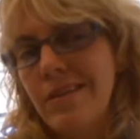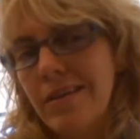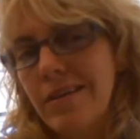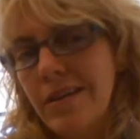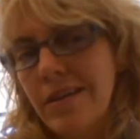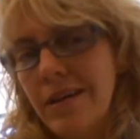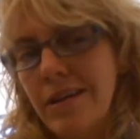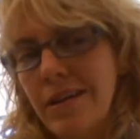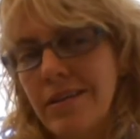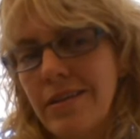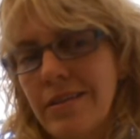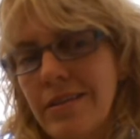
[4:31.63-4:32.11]

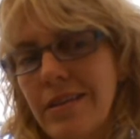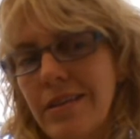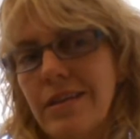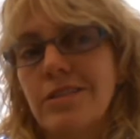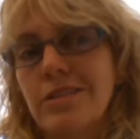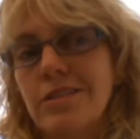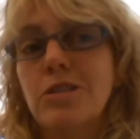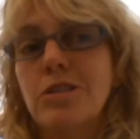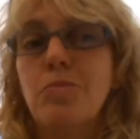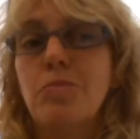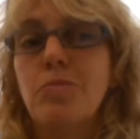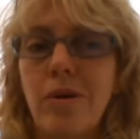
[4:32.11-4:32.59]
Kind of did that.
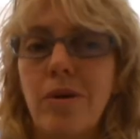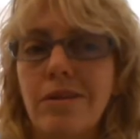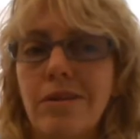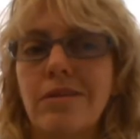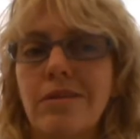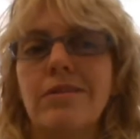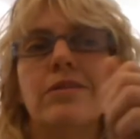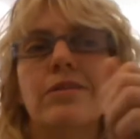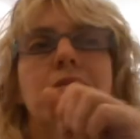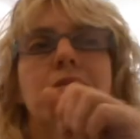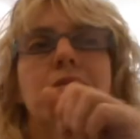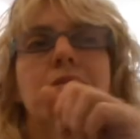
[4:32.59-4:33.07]
Spoiler
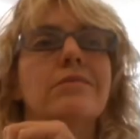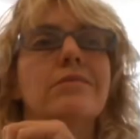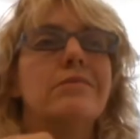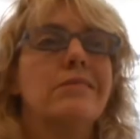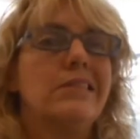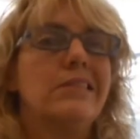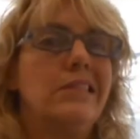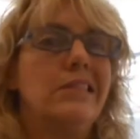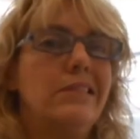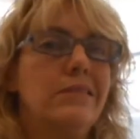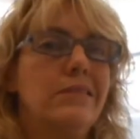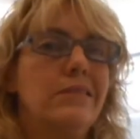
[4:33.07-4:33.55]
alert.
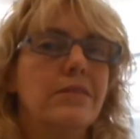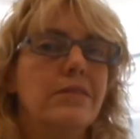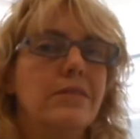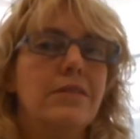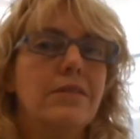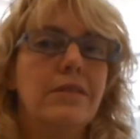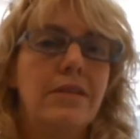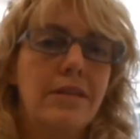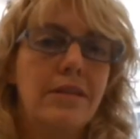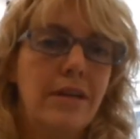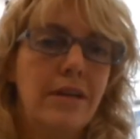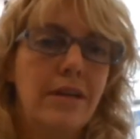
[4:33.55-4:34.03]

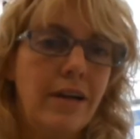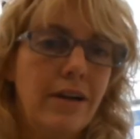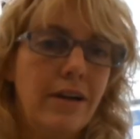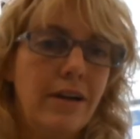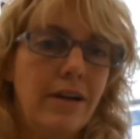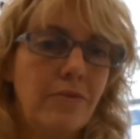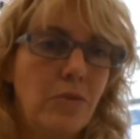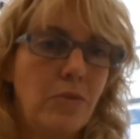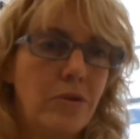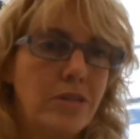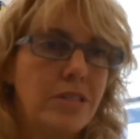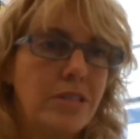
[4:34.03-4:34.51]
You can have a
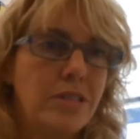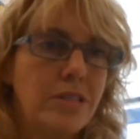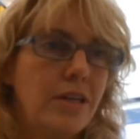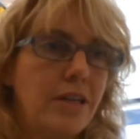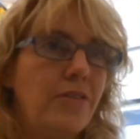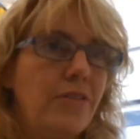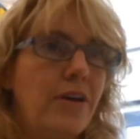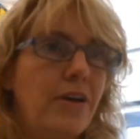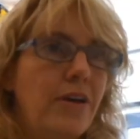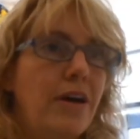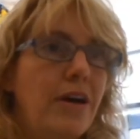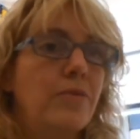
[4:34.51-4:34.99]
worksheet on
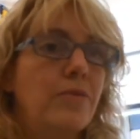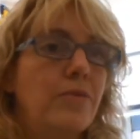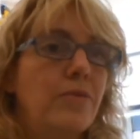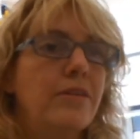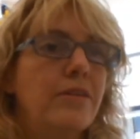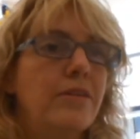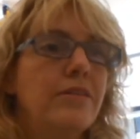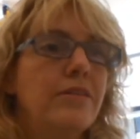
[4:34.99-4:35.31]
that one.